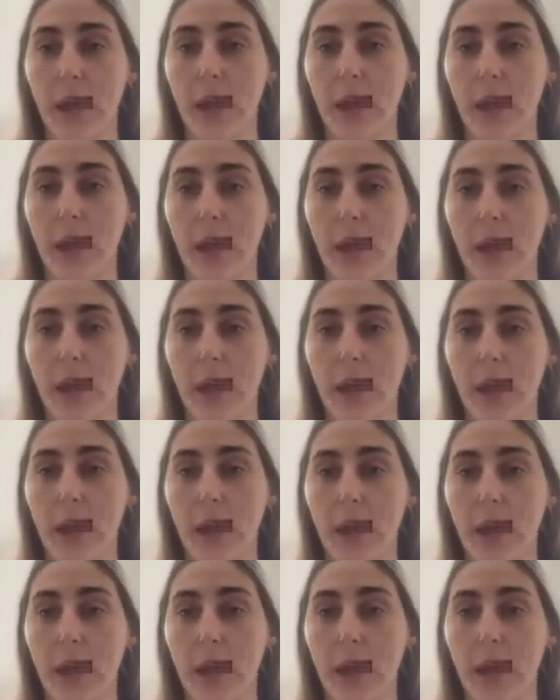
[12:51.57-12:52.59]
people
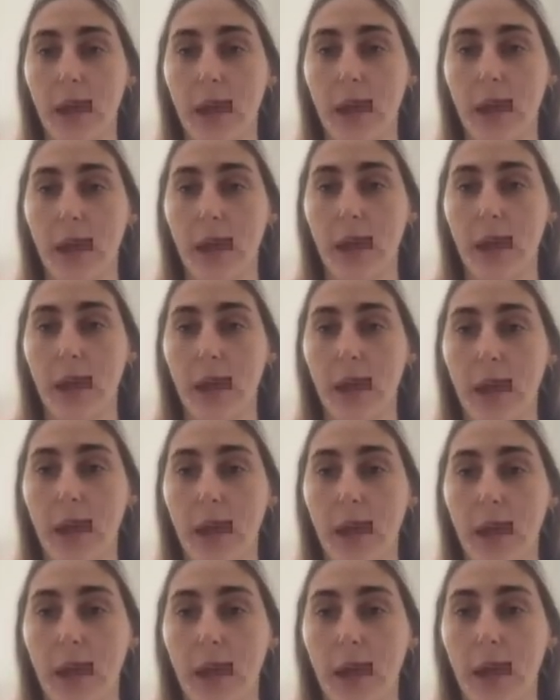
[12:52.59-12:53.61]
listening might be as
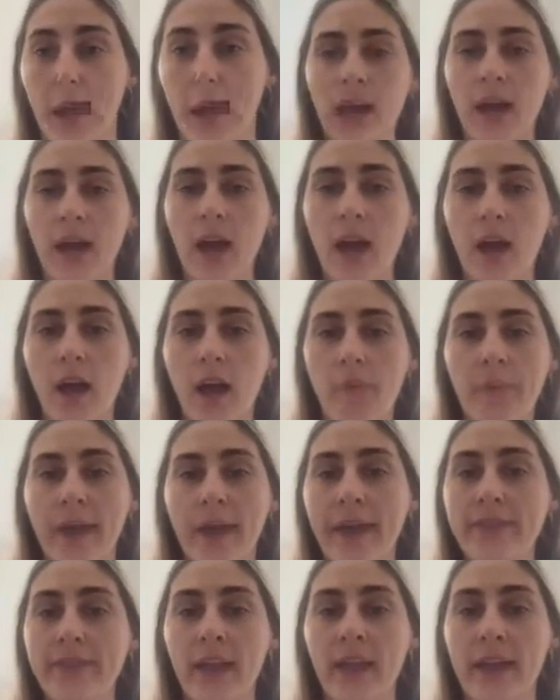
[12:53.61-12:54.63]
well.
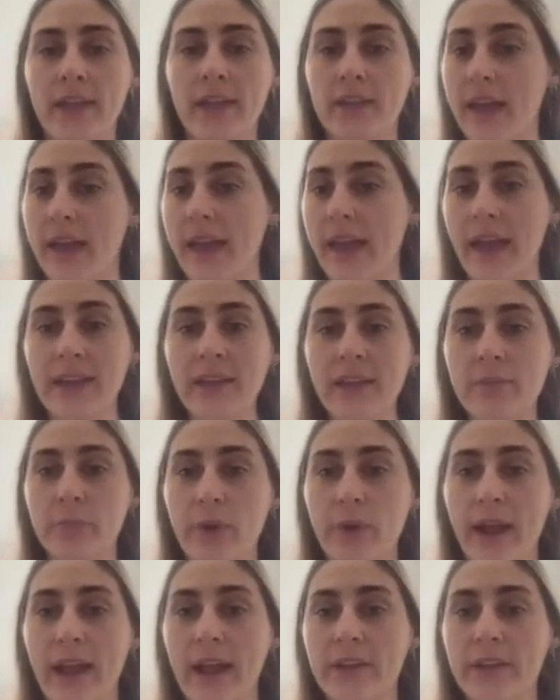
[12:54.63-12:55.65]
And like any
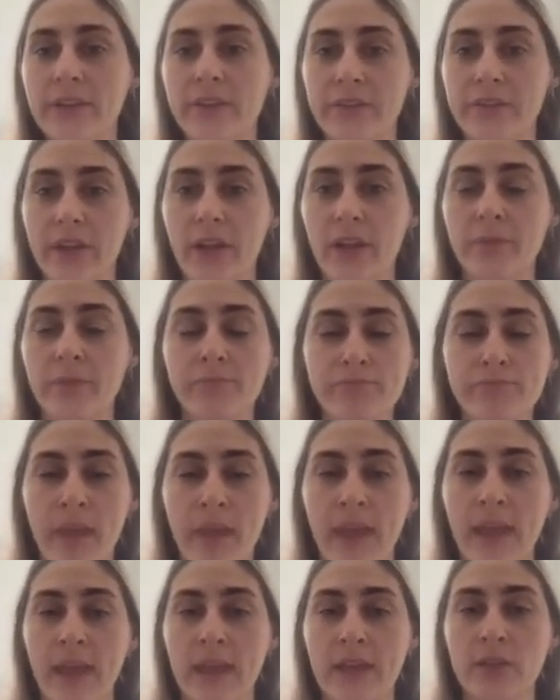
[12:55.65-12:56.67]
brand, their
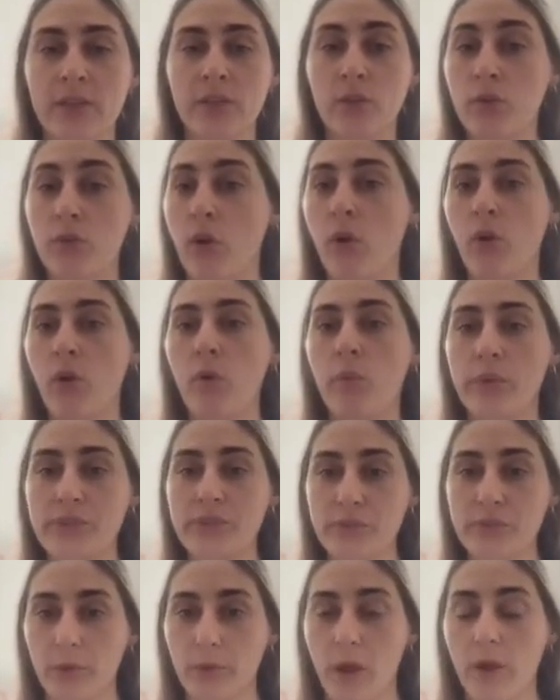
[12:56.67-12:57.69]
main goal was
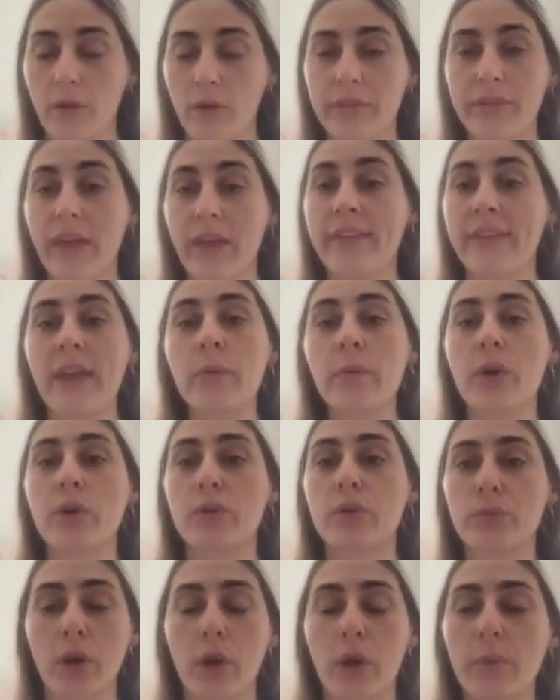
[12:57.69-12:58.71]
growth, and they were
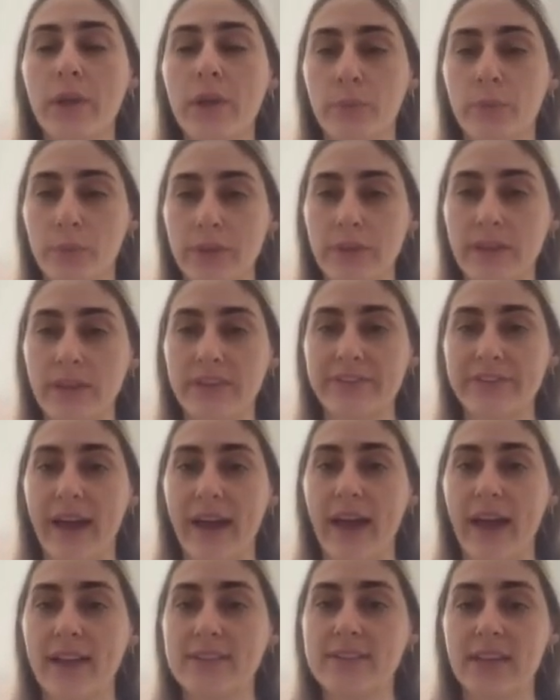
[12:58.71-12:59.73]
growing really
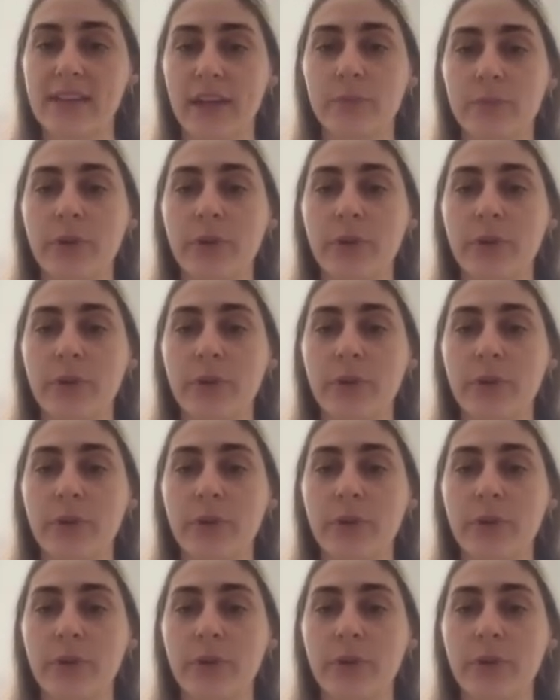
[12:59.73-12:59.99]
fast. And